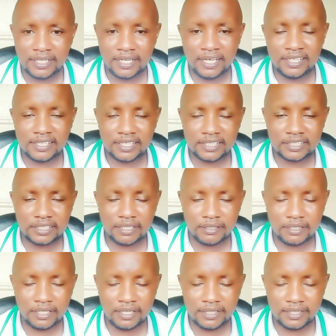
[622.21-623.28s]

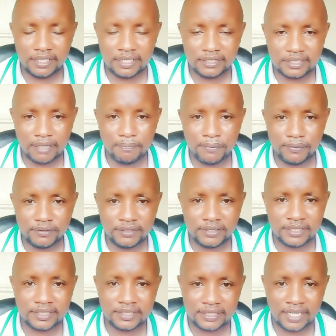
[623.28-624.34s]
and support
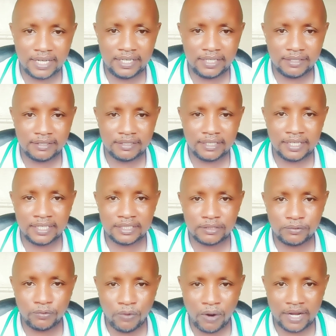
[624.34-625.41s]
this channel as
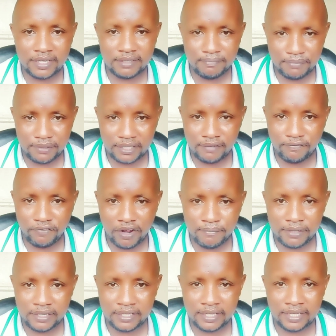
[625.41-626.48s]
one big
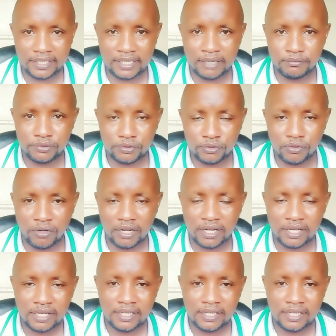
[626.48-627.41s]
family, and I'm sure